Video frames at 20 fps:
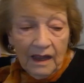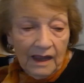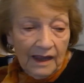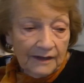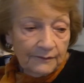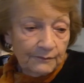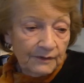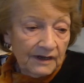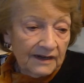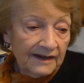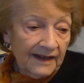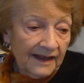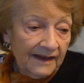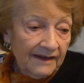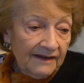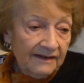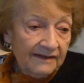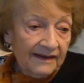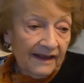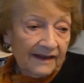And we're
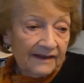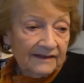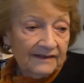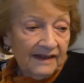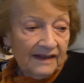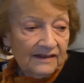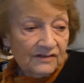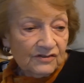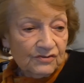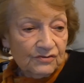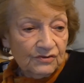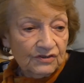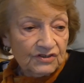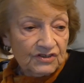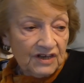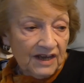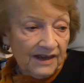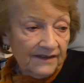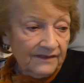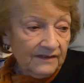lying like next to each
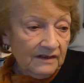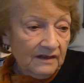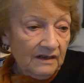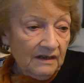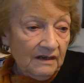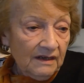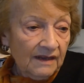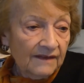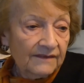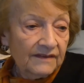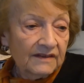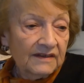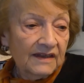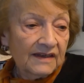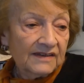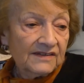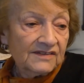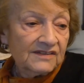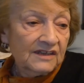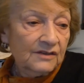other. And the
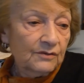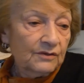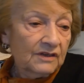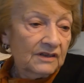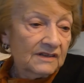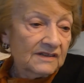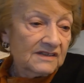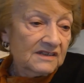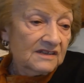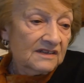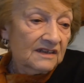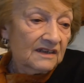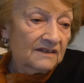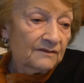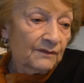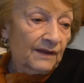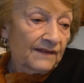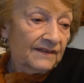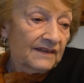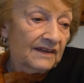next day you can see that
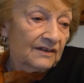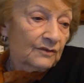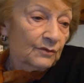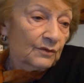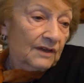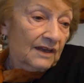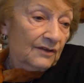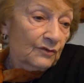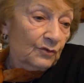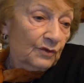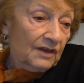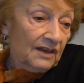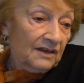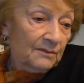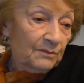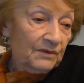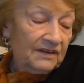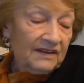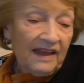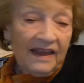one day a girl can
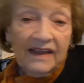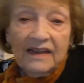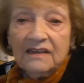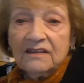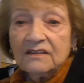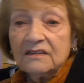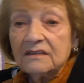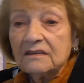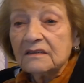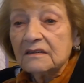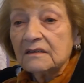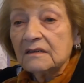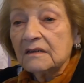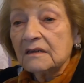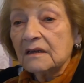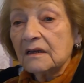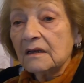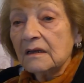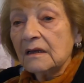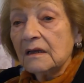be dead.
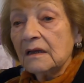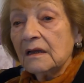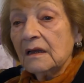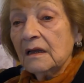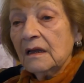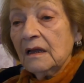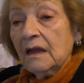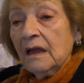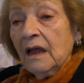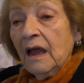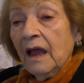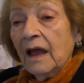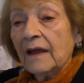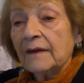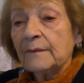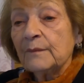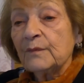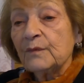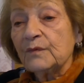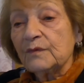
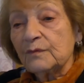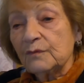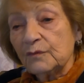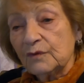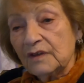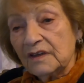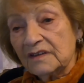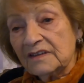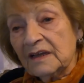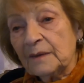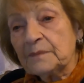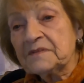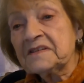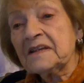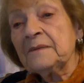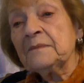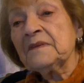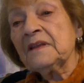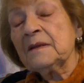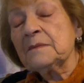And you get up
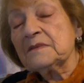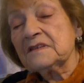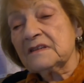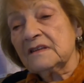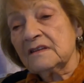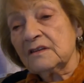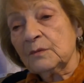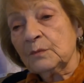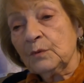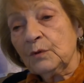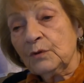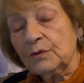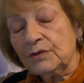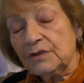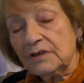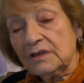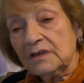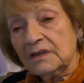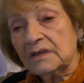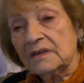sometimes in the
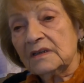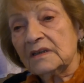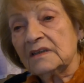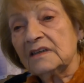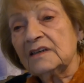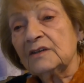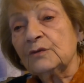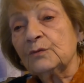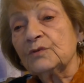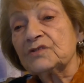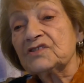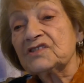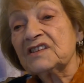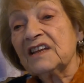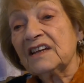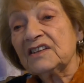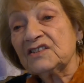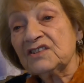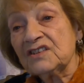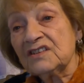morning and a girl was
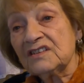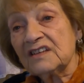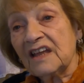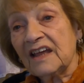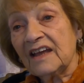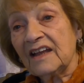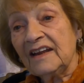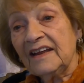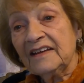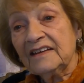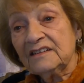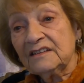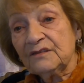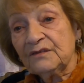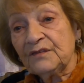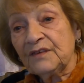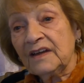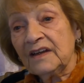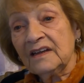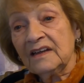touching the
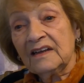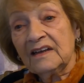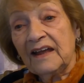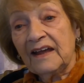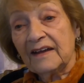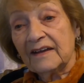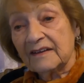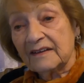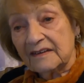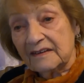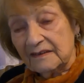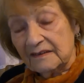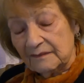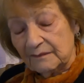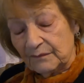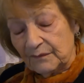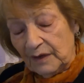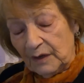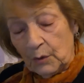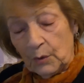electrifying
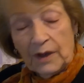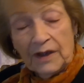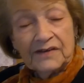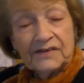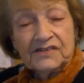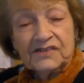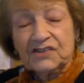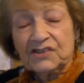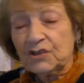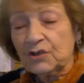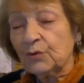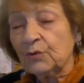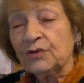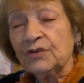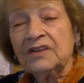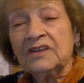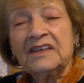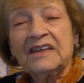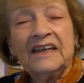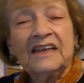wires. She
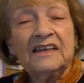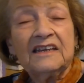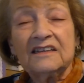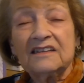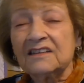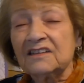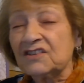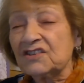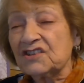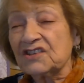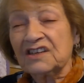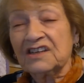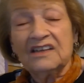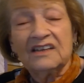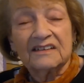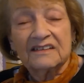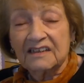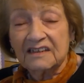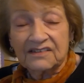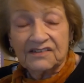couldn't take it and she
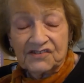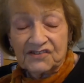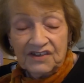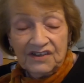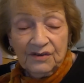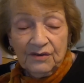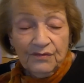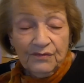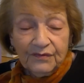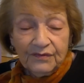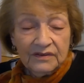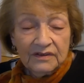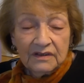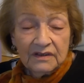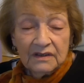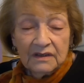killed herself.